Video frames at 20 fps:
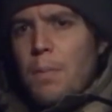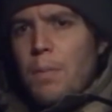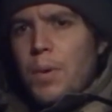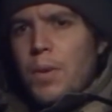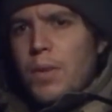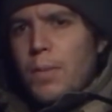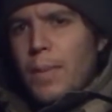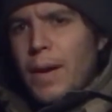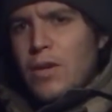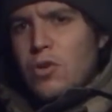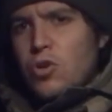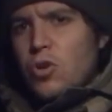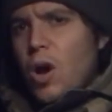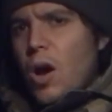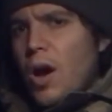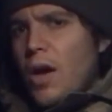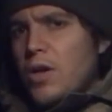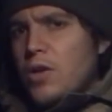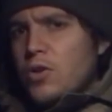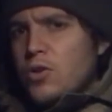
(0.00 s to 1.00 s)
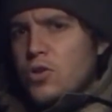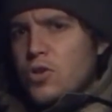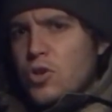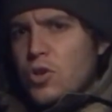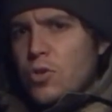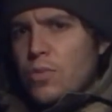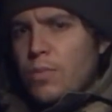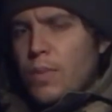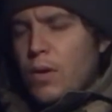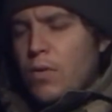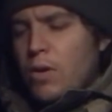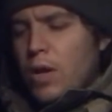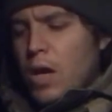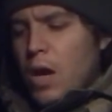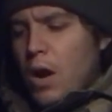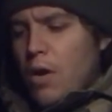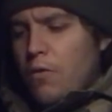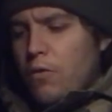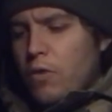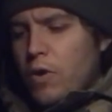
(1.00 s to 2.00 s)
But the mantra I use during my
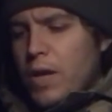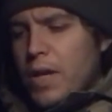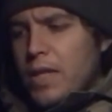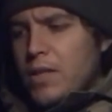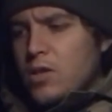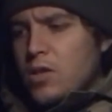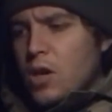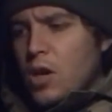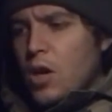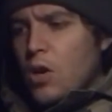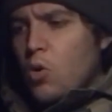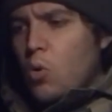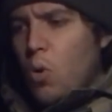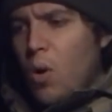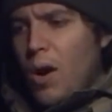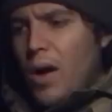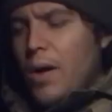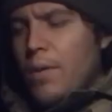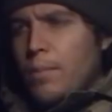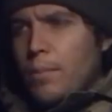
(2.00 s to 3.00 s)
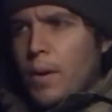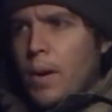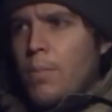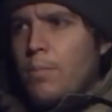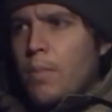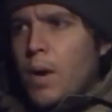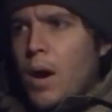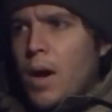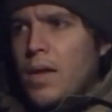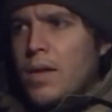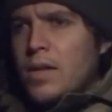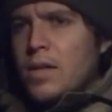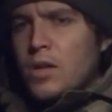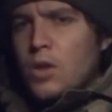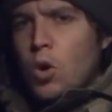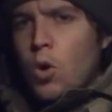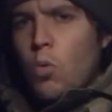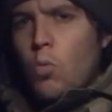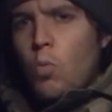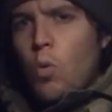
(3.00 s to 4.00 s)
recovery to quieten my mind
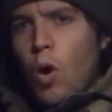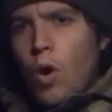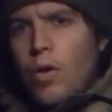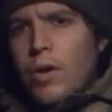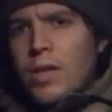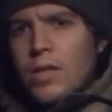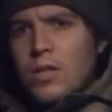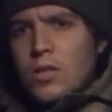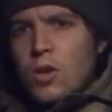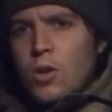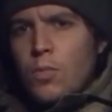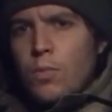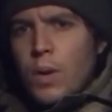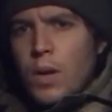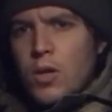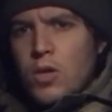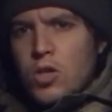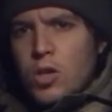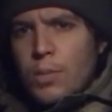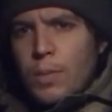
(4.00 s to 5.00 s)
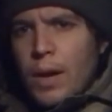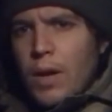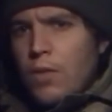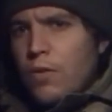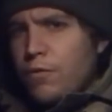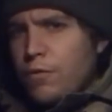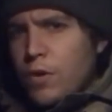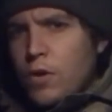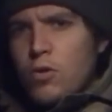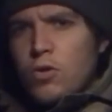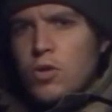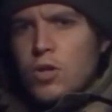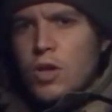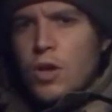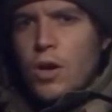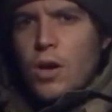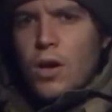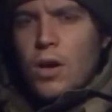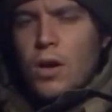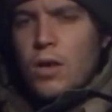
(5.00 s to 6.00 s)
and not worry so much about the
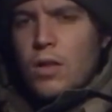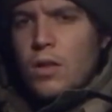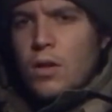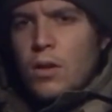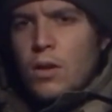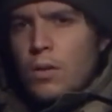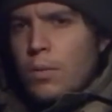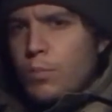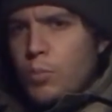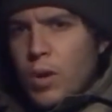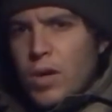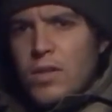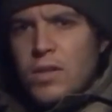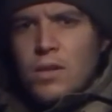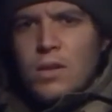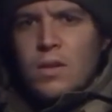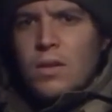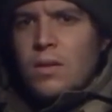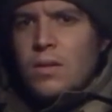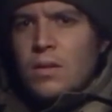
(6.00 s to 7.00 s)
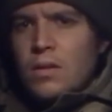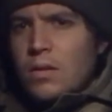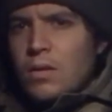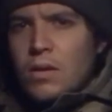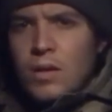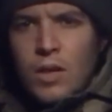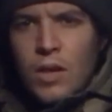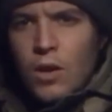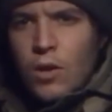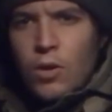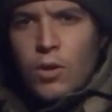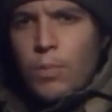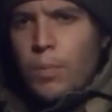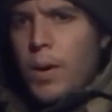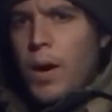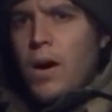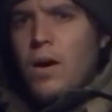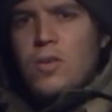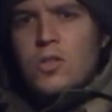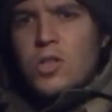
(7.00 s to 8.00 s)
future, the present, you know, the
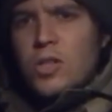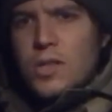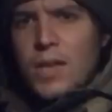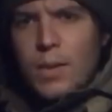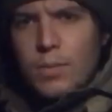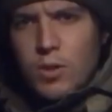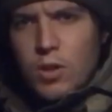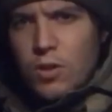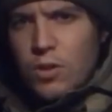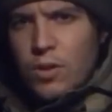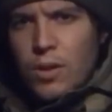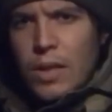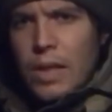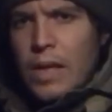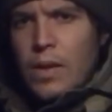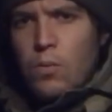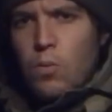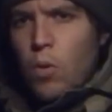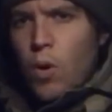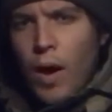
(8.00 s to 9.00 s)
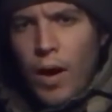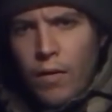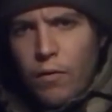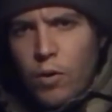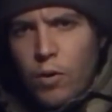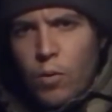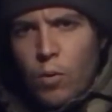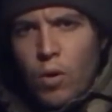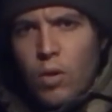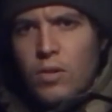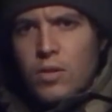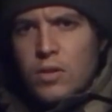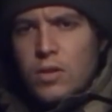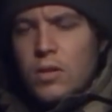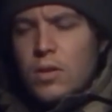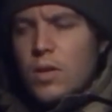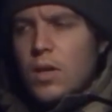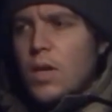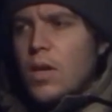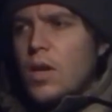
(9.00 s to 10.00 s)
past, just absolutely whatever it
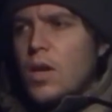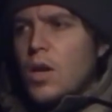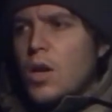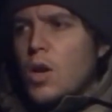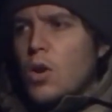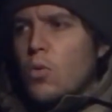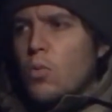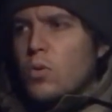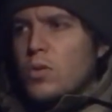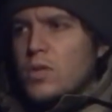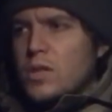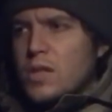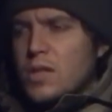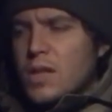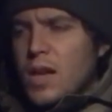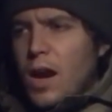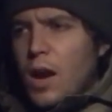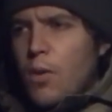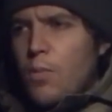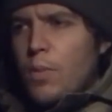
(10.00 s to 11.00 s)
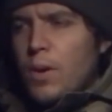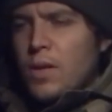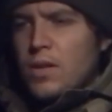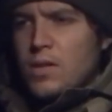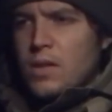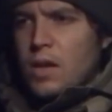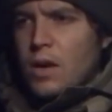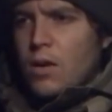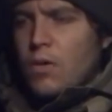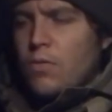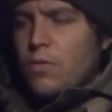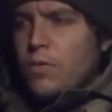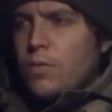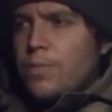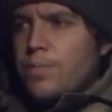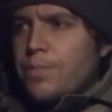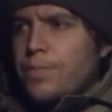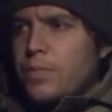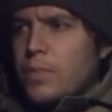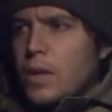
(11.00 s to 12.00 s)
was, was to tell myself
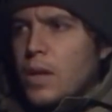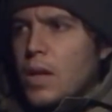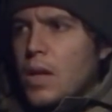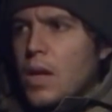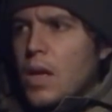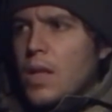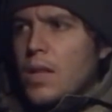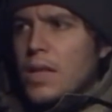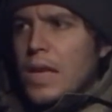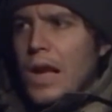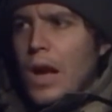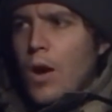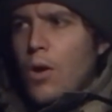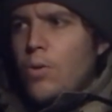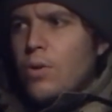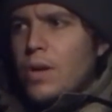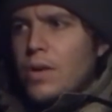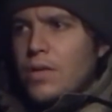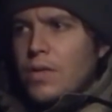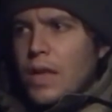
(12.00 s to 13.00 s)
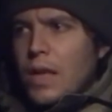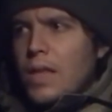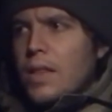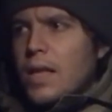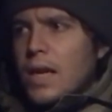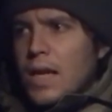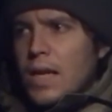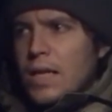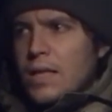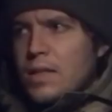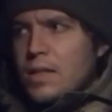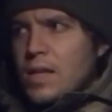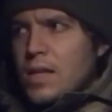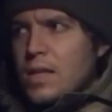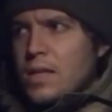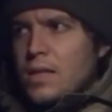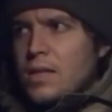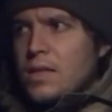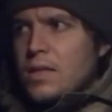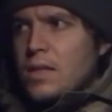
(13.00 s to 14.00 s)
the only thing that
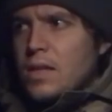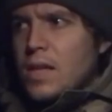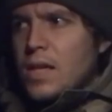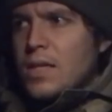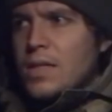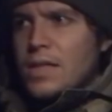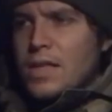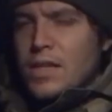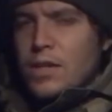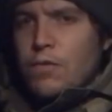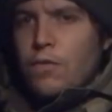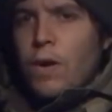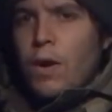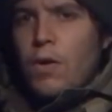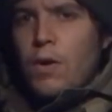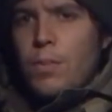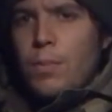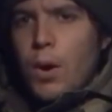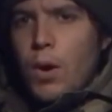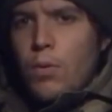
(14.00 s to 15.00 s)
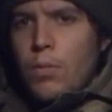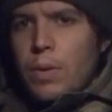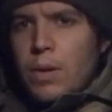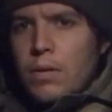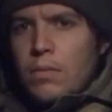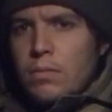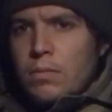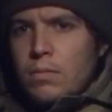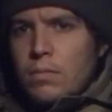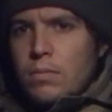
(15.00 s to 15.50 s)
exists is this very moment.